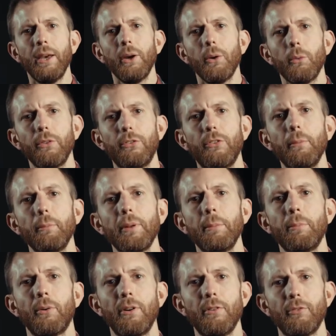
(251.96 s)
With
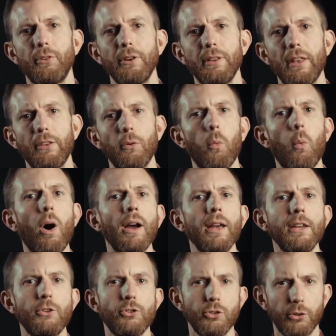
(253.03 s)
SymplyPERIFERY, there's a
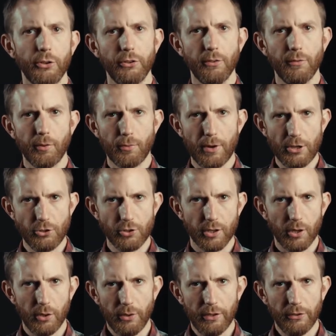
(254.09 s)
wide choice of erasure
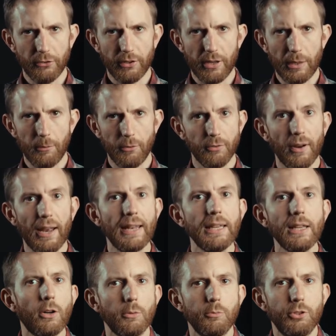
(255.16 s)
coding schemes for any
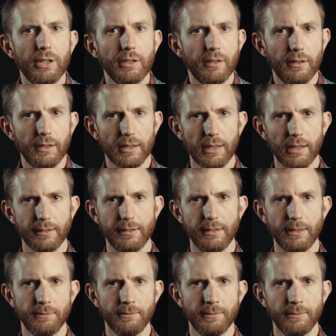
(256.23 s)
object in the cluster.